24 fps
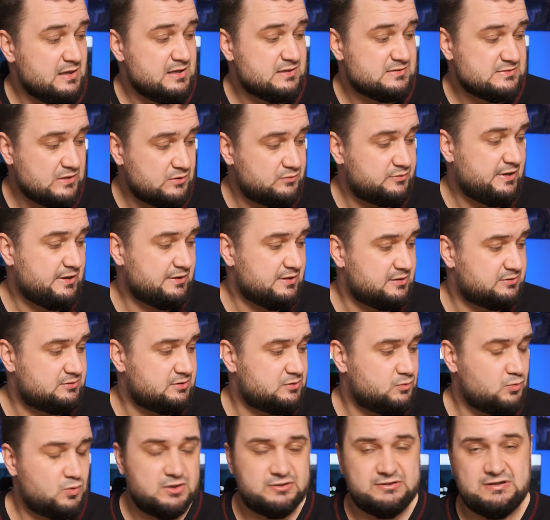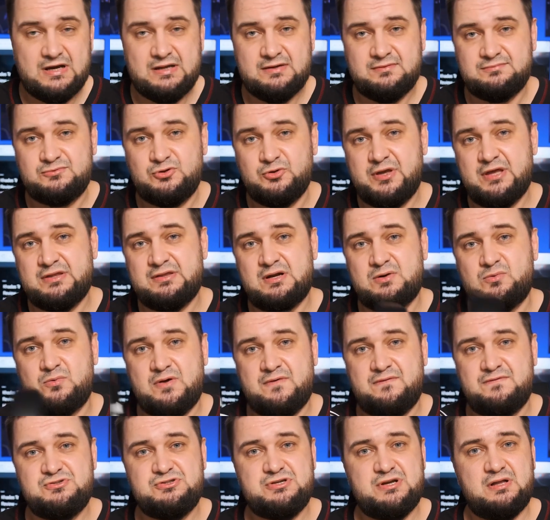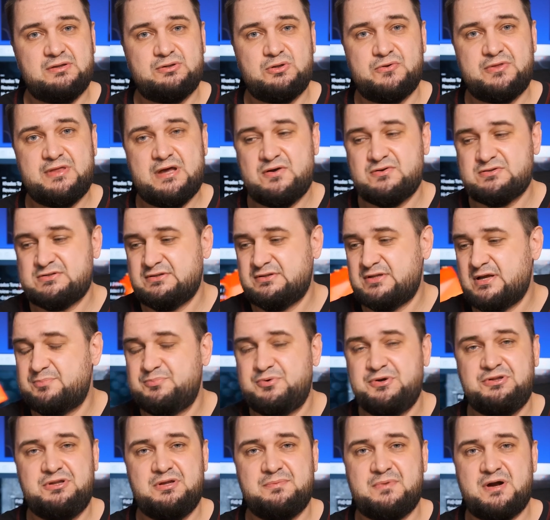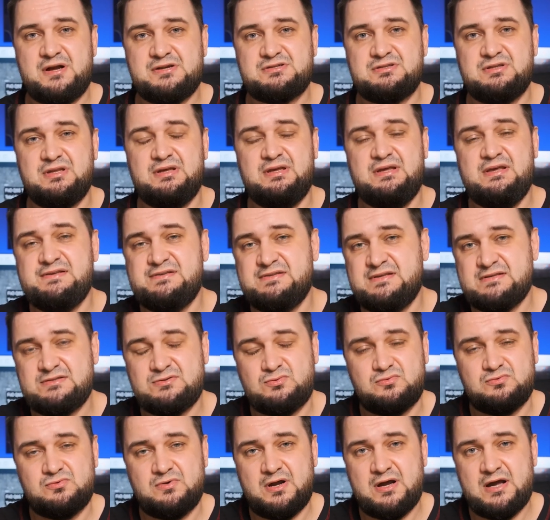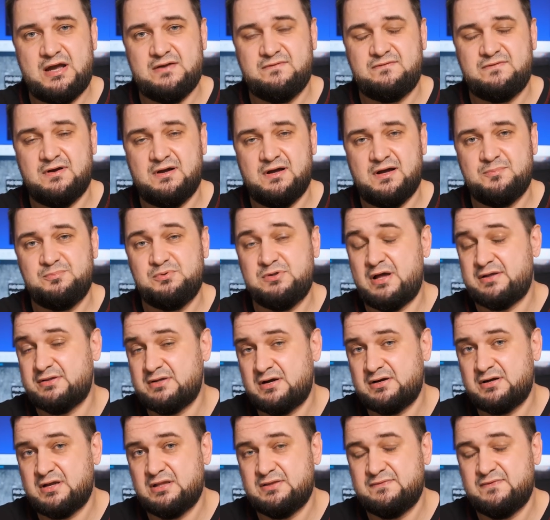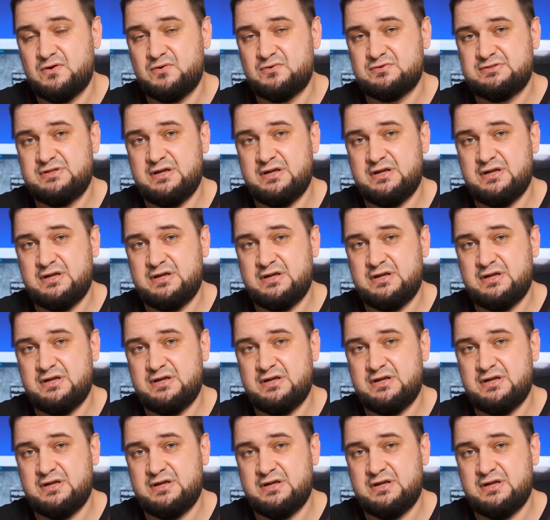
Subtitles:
So Kenerton Wodan together with GL2000 are pretty much the easiest to drive planar headphones